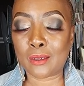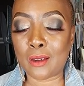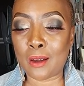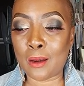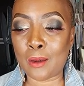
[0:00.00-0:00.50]

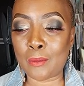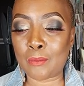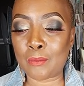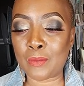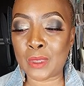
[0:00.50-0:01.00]
um,
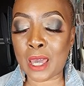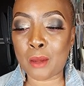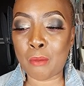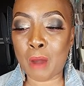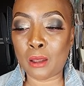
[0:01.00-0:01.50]
that
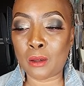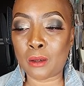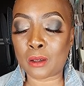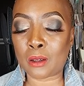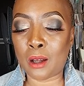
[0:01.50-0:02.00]
Kamala
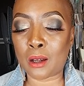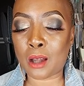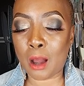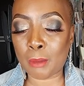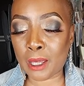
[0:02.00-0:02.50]
uh,
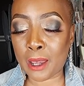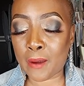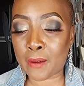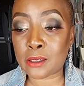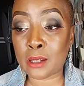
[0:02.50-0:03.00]
Kamala
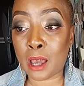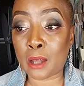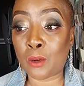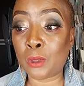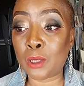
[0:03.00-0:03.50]
Harris not
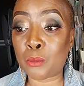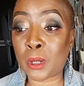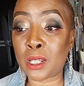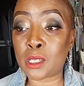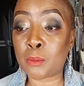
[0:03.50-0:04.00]
only
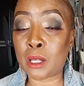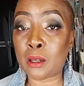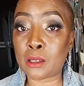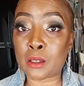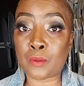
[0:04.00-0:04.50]
brings
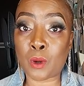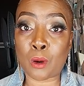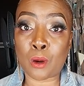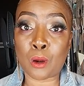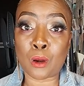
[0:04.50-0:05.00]
because of
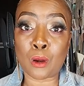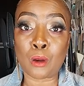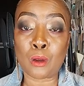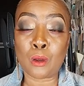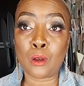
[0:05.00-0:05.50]
her
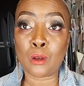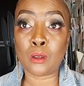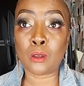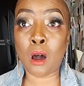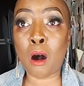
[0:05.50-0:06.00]

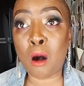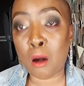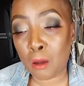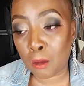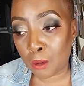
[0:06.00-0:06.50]

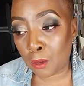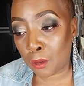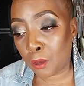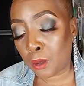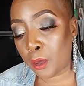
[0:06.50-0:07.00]
law
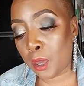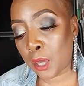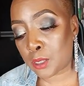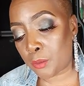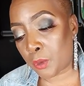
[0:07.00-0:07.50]

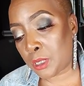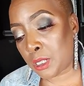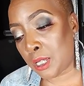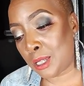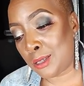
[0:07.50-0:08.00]

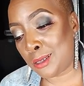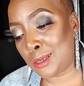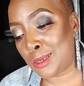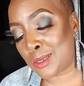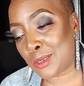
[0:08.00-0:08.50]

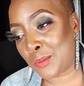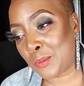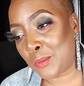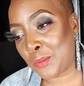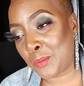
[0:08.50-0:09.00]
expertise,
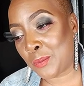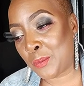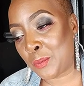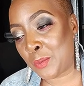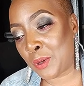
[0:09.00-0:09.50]

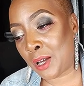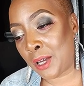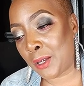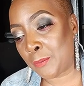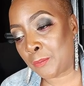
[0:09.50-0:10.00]

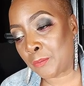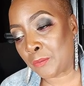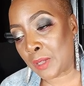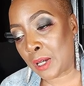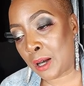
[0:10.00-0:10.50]
but
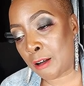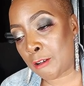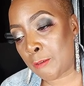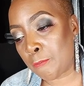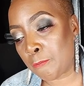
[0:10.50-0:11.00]

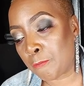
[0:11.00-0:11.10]
um,